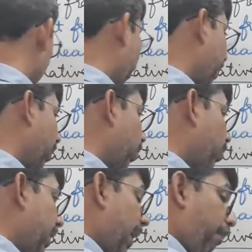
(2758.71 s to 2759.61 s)
So we are
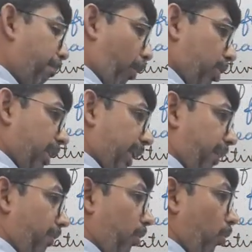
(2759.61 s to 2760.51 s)
using a
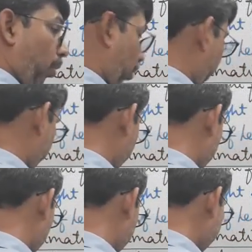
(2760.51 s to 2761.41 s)
positive note over
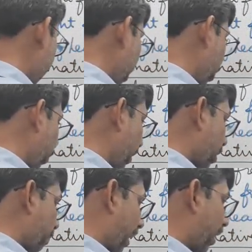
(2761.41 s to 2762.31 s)
here. He knew
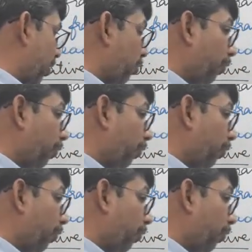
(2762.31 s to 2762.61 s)
his parents